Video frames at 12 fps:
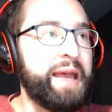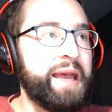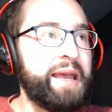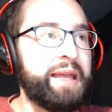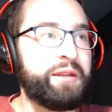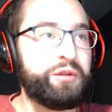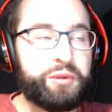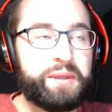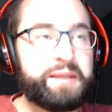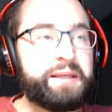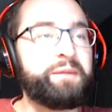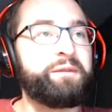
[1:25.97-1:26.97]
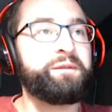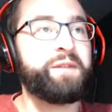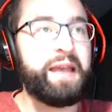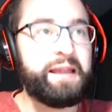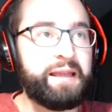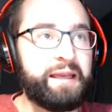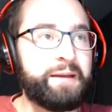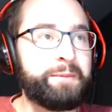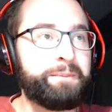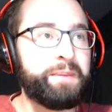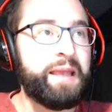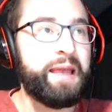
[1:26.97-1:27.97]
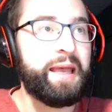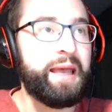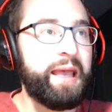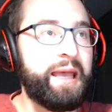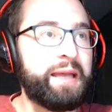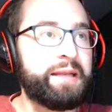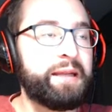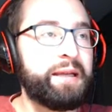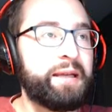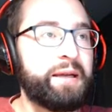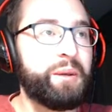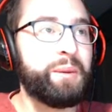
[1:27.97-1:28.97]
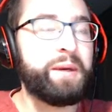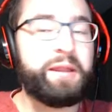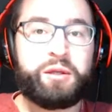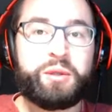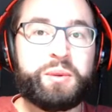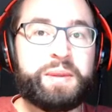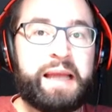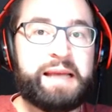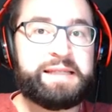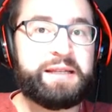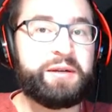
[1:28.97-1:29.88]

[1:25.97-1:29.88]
and you end up failing. And whether you realize it or